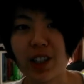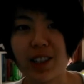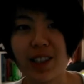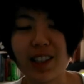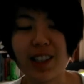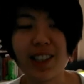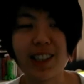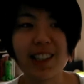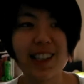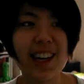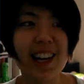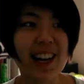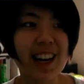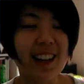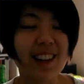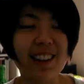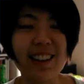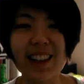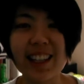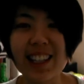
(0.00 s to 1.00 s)
It's
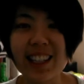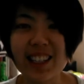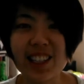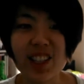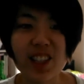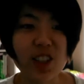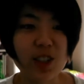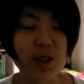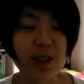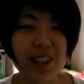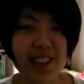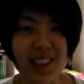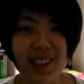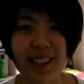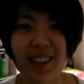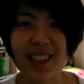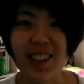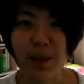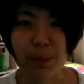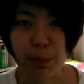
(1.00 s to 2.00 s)
linked to our
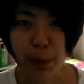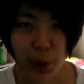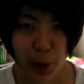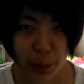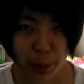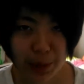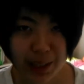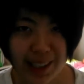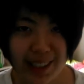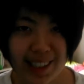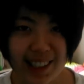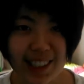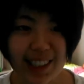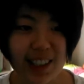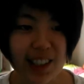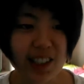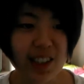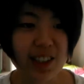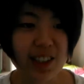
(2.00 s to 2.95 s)
sense of purpose. It's